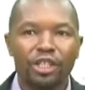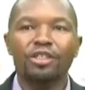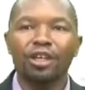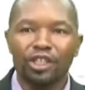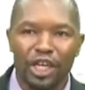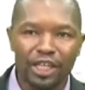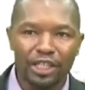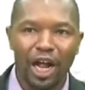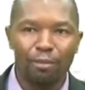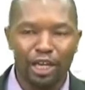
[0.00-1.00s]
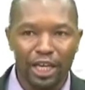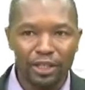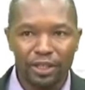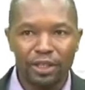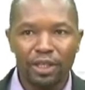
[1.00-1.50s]
the genital
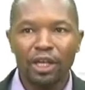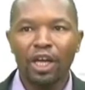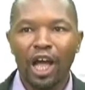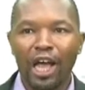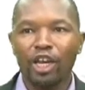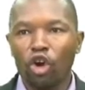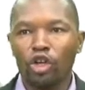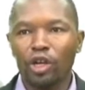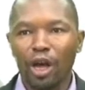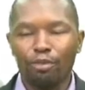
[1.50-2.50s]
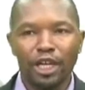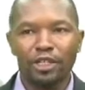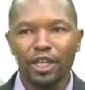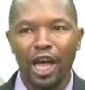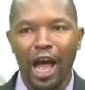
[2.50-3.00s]
plates and the ocular
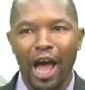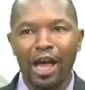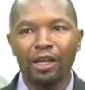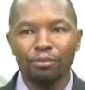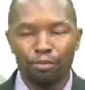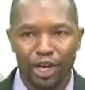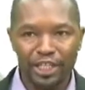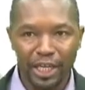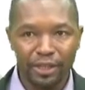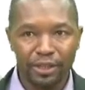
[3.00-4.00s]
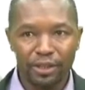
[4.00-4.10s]
plates are present.